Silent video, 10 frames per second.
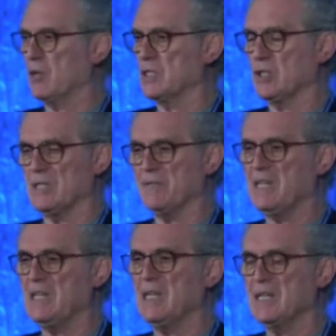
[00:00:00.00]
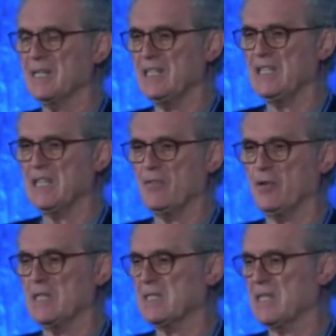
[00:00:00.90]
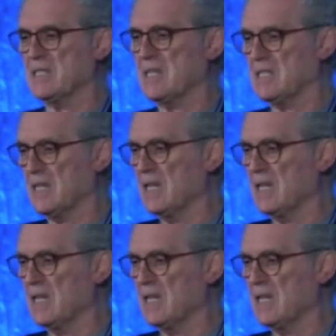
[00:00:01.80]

So it's very critical for the success